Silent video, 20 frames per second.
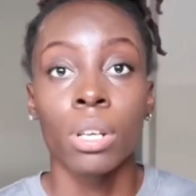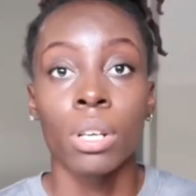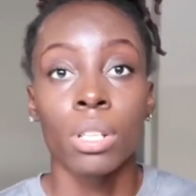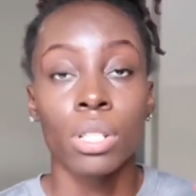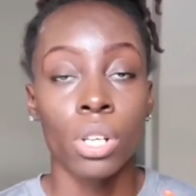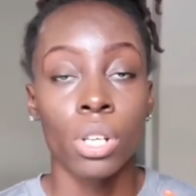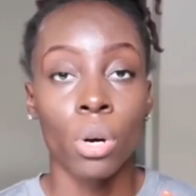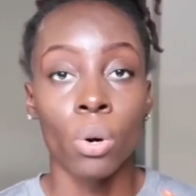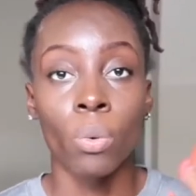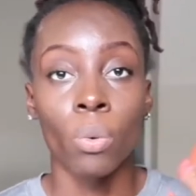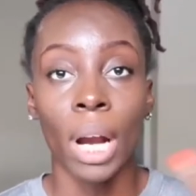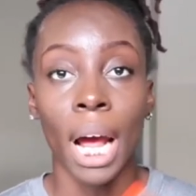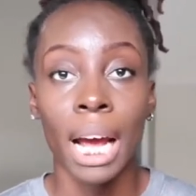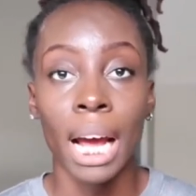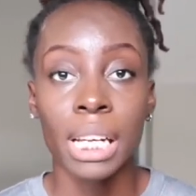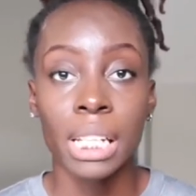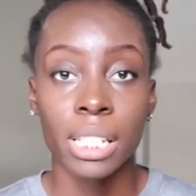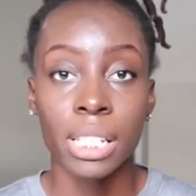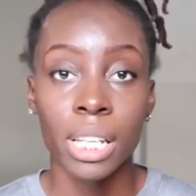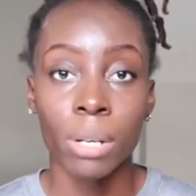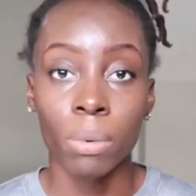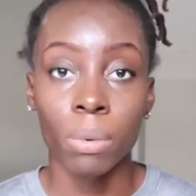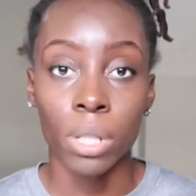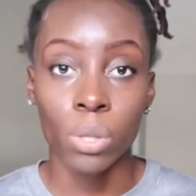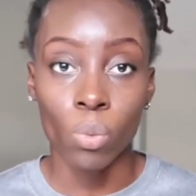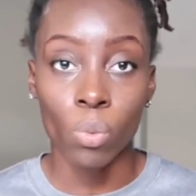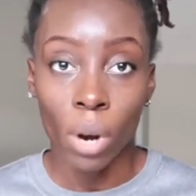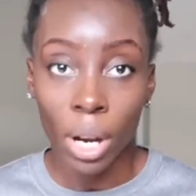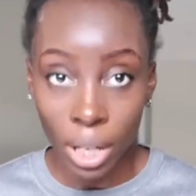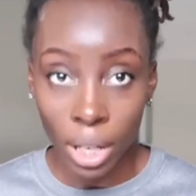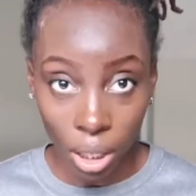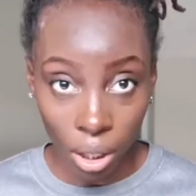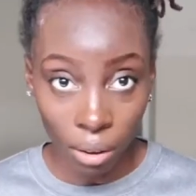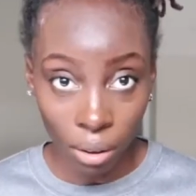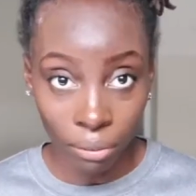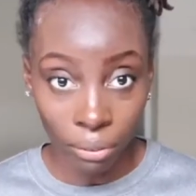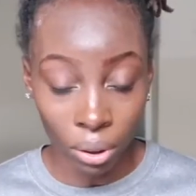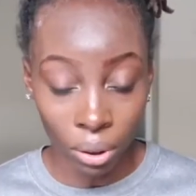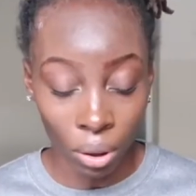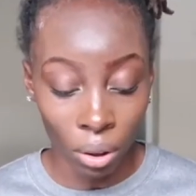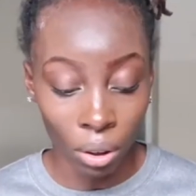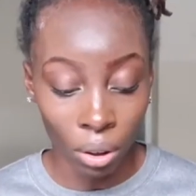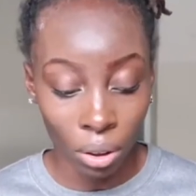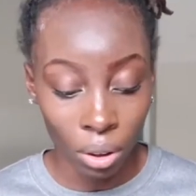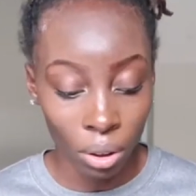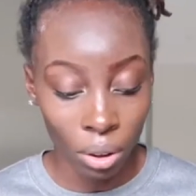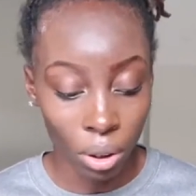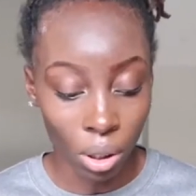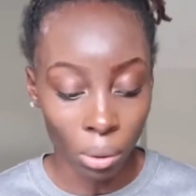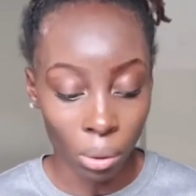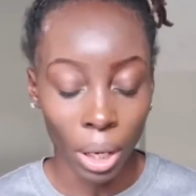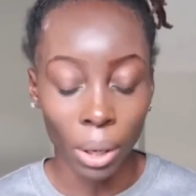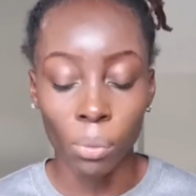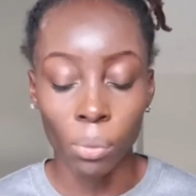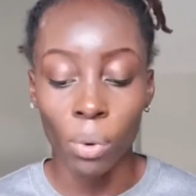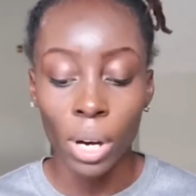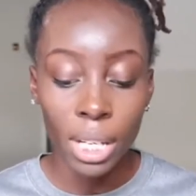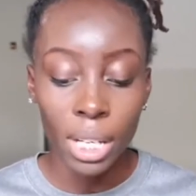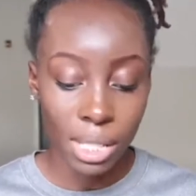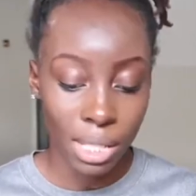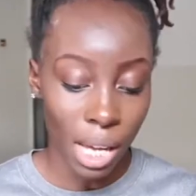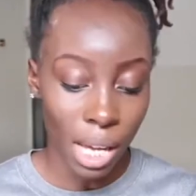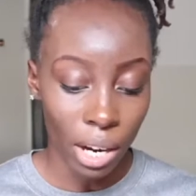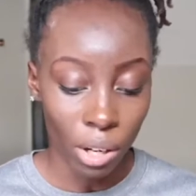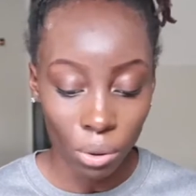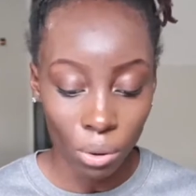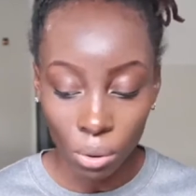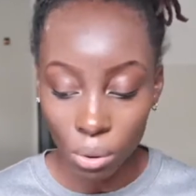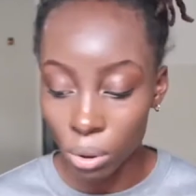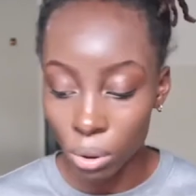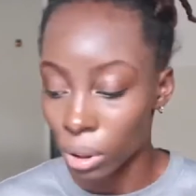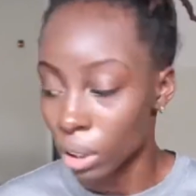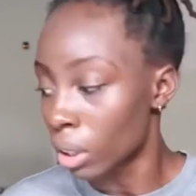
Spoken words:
So what I just did was one interval, or like one cycle.